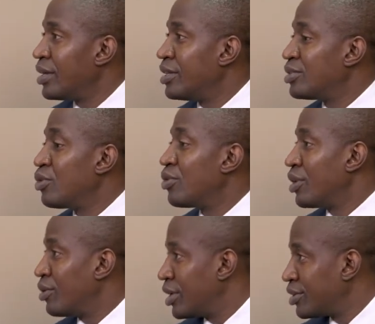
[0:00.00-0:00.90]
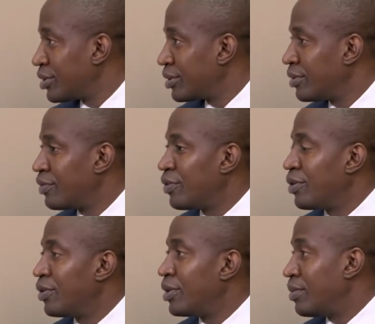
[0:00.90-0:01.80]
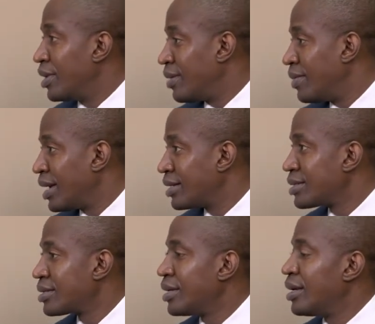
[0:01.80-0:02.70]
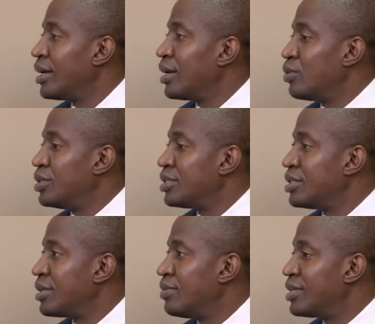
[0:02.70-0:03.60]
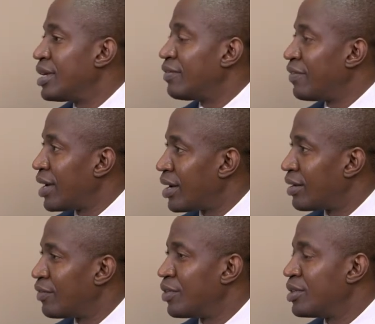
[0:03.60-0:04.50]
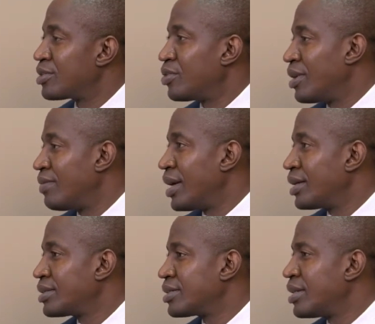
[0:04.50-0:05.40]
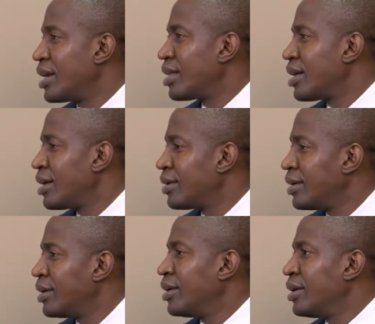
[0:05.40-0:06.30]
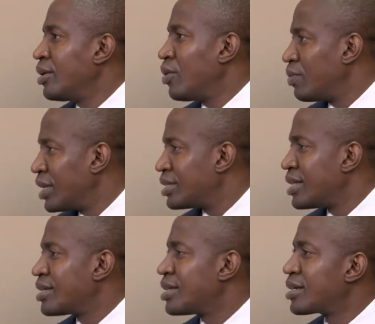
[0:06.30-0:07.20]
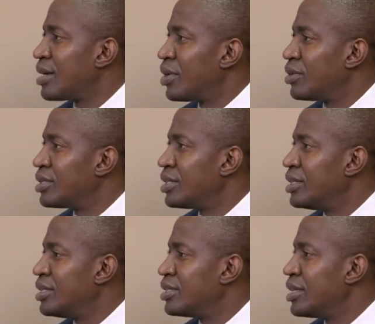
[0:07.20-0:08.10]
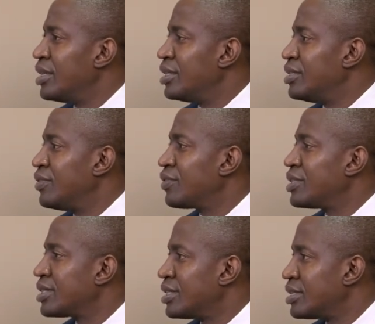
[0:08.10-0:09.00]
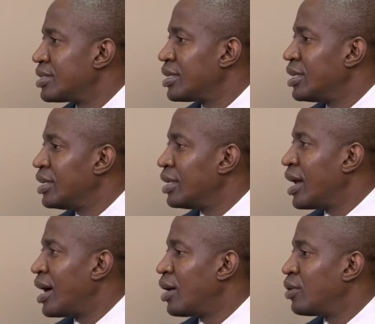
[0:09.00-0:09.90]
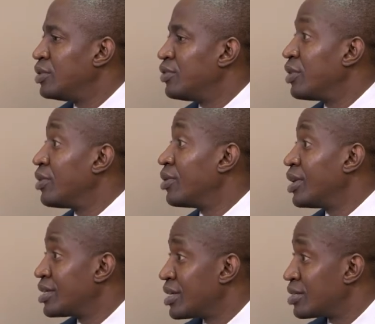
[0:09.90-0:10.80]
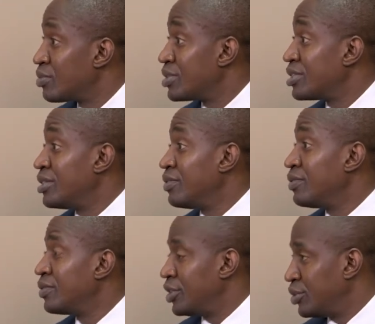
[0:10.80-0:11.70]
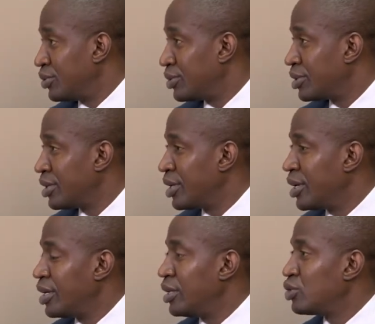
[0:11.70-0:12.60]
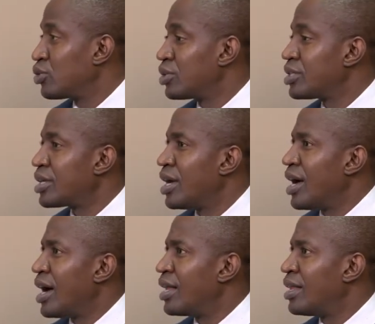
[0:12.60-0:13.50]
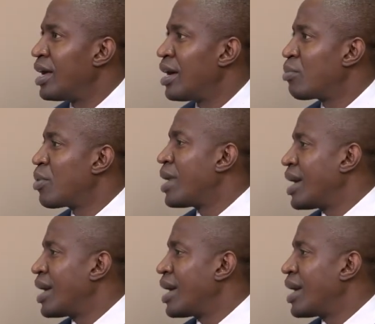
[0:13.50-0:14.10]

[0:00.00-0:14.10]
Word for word: There's more regulation for the bigger banks, mm -hmm. which is a bit unfair for the smaller banks. The other complaint that has come out is the differences in how different regulators perceive issues. In short, are there proper